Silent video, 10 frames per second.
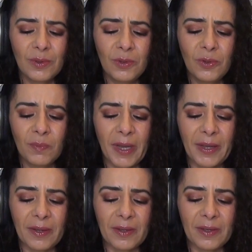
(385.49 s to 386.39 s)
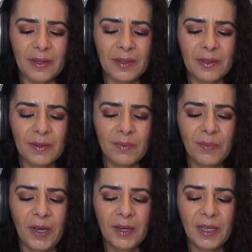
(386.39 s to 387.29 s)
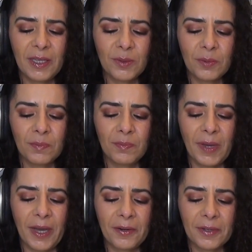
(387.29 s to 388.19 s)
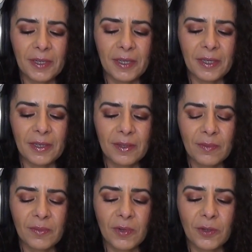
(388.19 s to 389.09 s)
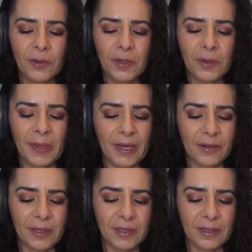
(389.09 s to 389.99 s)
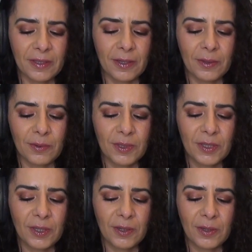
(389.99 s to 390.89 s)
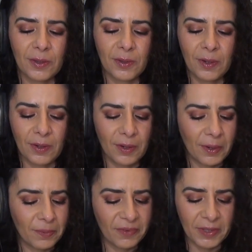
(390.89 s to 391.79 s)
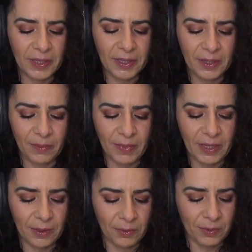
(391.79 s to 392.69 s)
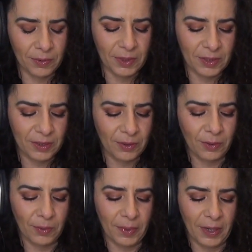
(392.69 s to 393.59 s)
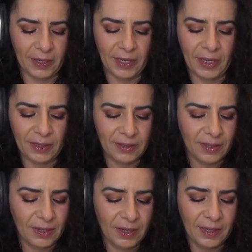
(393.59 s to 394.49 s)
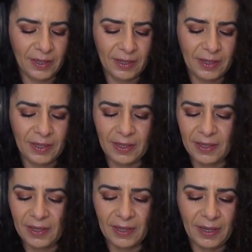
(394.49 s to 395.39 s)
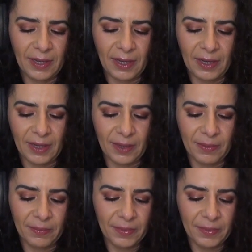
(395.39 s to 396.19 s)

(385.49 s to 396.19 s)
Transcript: my podcast recorder battery is low, so hopefully it'll make it through this whole podcast. I